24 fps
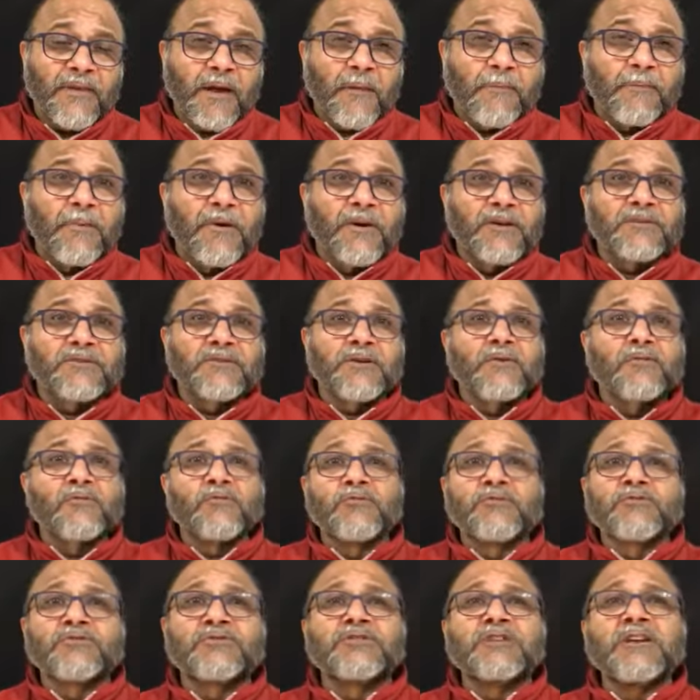a person
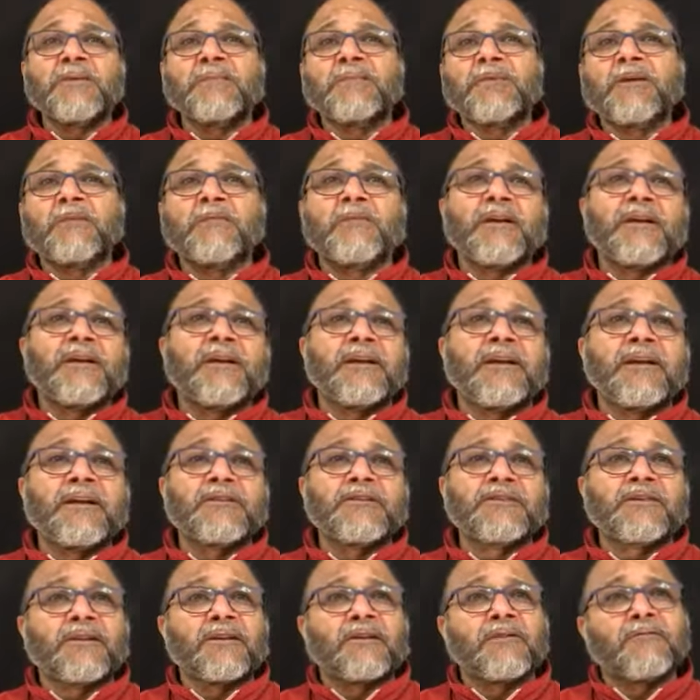who's deep in
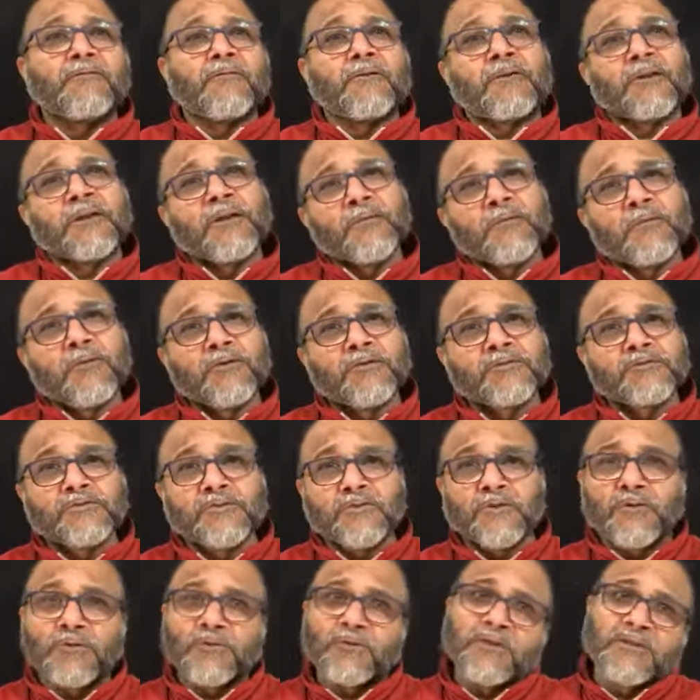meditation. For him
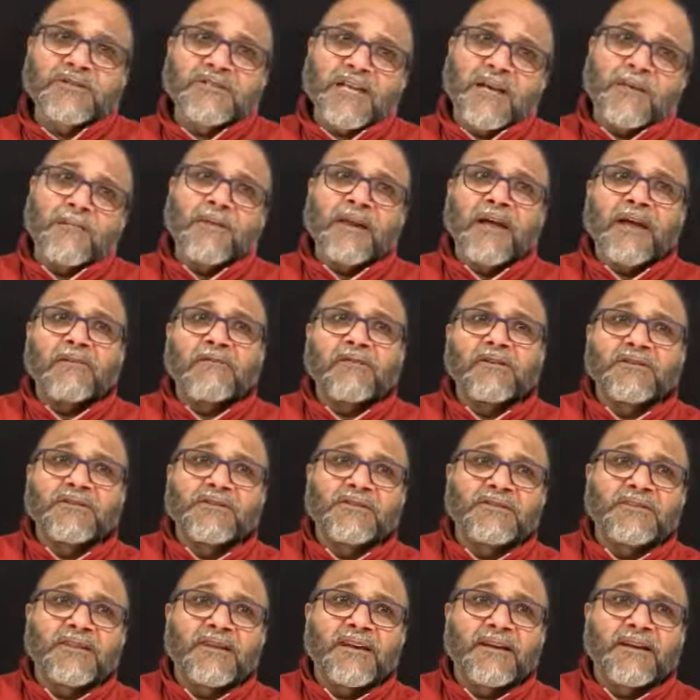also the same language
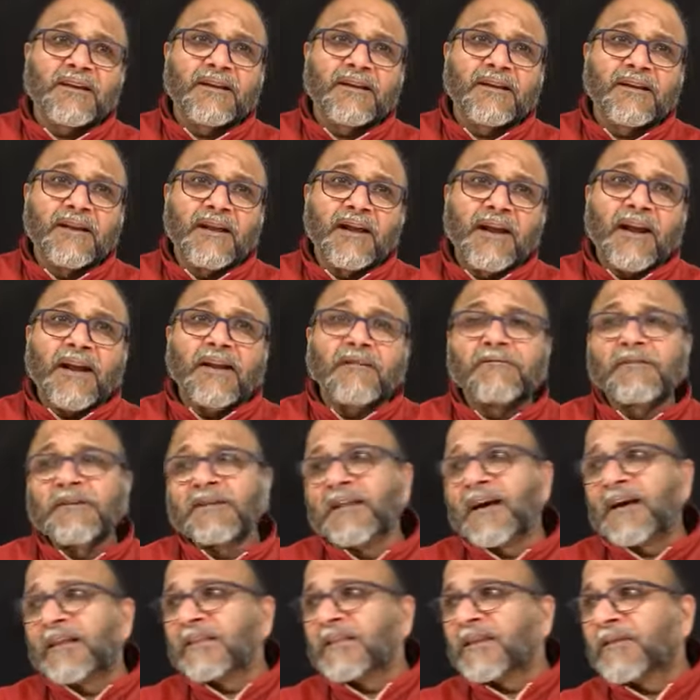is there, and
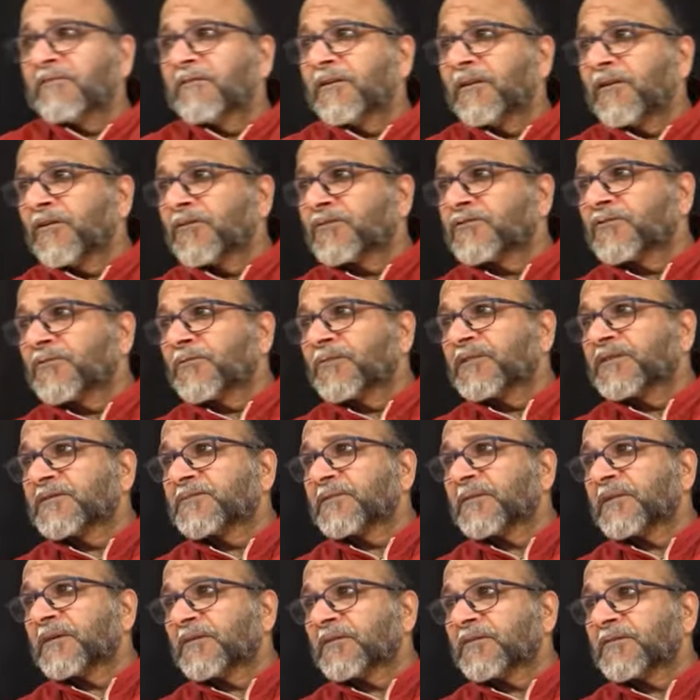Vedanti will also be
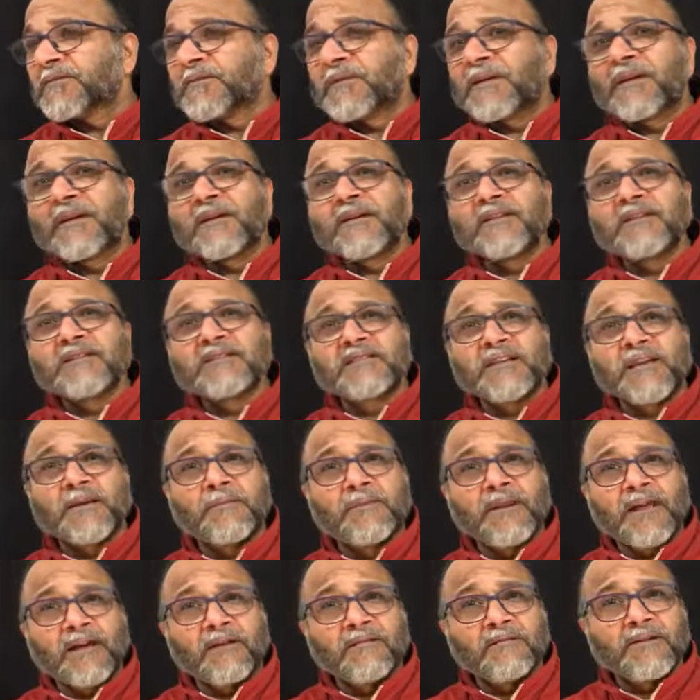spe speaking the same
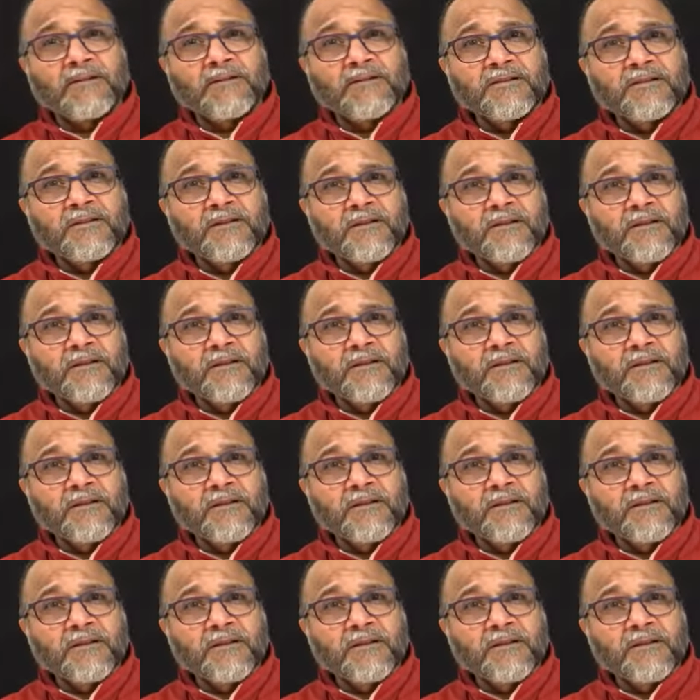language.